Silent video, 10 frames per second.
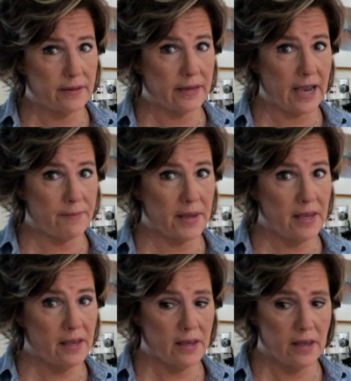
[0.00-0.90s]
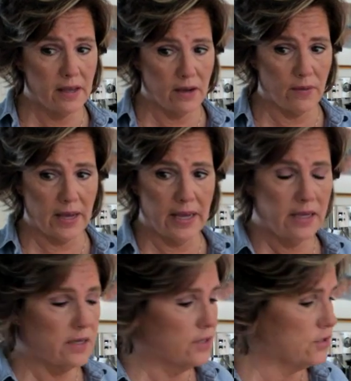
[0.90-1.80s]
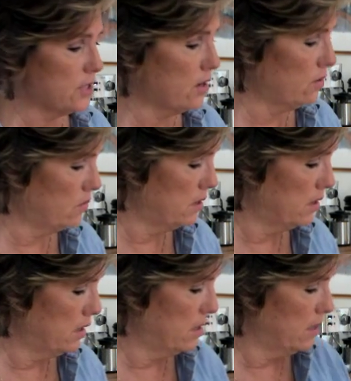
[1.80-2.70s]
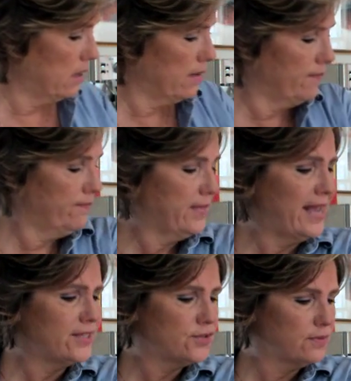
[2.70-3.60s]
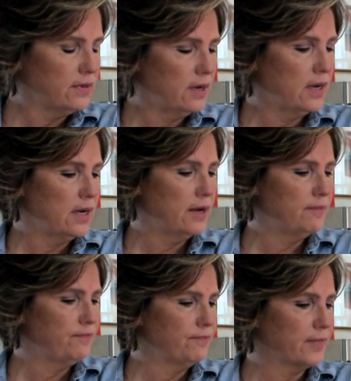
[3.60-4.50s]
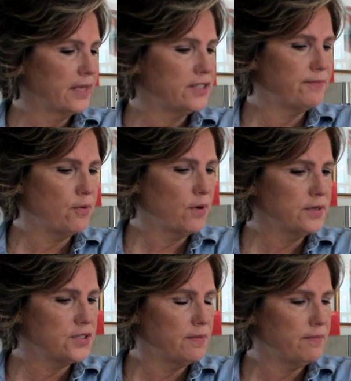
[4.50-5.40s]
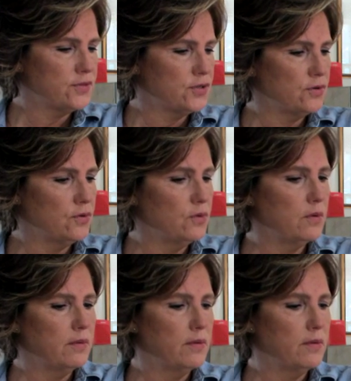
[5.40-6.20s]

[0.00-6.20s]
You got me? Okay. So that's, it's important to